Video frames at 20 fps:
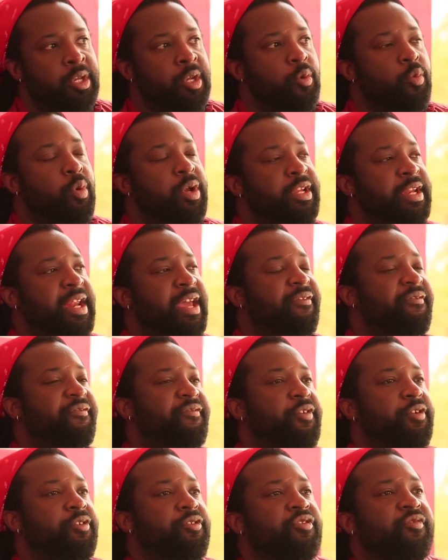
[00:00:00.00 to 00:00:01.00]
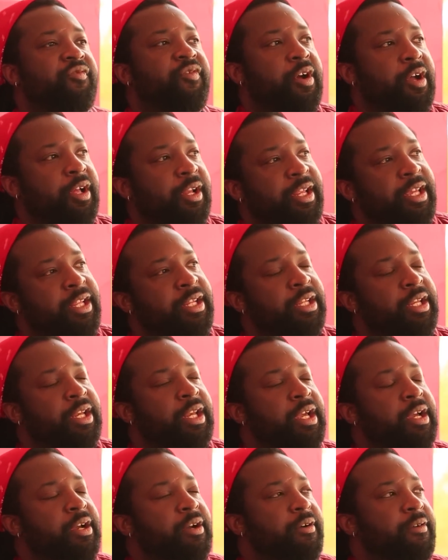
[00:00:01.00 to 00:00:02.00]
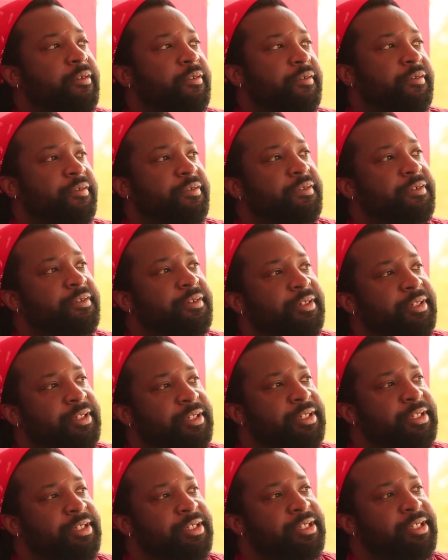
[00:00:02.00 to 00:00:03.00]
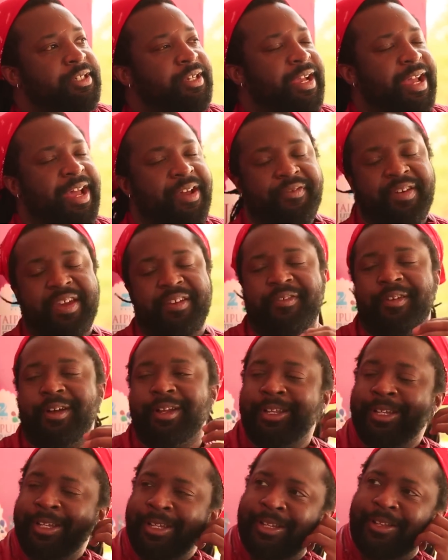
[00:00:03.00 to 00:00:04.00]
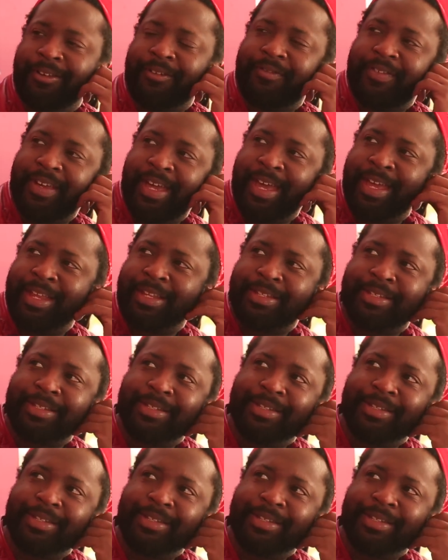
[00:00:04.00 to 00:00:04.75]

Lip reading: When did I first fall in love? Have I fallen in love yet?